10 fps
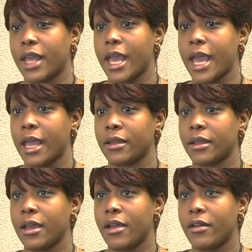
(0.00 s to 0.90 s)
and
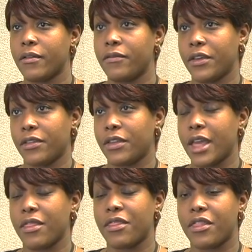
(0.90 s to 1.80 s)
fifth
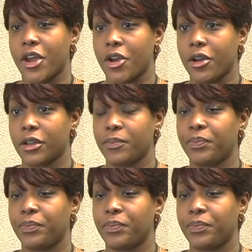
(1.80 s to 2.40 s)
and third.